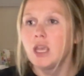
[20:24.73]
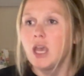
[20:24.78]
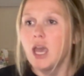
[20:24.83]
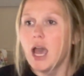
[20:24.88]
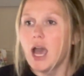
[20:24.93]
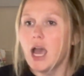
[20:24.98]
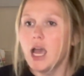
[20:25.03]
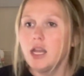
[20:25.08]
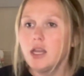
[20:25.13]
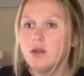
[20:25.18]

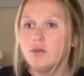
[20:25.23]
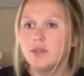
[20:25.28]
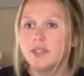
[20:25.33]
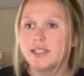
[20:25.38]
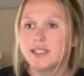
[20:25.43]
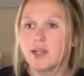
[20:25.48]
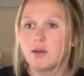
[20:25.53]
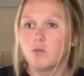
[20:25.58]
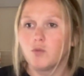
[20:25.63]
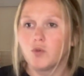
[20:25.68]
I know
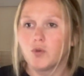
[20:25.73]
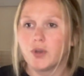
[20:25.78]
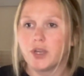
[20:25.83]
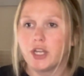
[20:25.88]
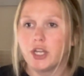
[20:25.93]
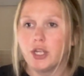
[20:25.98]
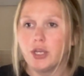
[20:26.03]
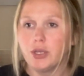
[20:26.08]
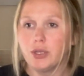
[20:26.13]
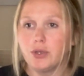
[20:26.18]

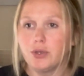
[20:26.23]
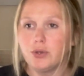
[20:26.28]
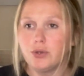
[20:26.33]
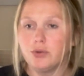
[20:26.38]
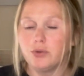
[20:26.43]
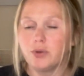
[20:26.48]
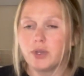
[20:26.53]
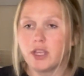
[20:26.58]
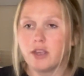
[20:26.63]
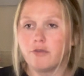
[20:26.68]
someone
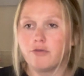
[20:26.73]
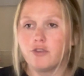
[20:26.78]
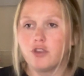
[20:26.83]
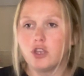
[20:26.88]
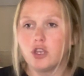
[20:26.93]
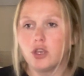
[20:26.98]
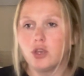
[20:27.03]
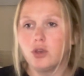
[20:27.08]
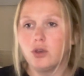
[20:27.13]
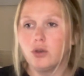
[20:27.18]
who, if
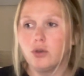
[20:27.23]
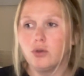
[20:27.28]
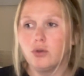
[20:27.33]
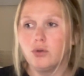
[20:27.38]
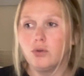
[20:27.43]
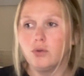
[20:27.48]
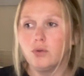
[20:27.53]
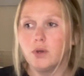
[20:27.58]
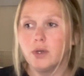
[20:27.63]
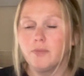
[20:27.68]

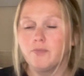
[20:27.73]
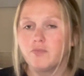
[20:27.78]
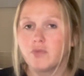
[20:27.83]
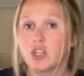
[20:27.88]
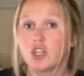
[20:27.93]
you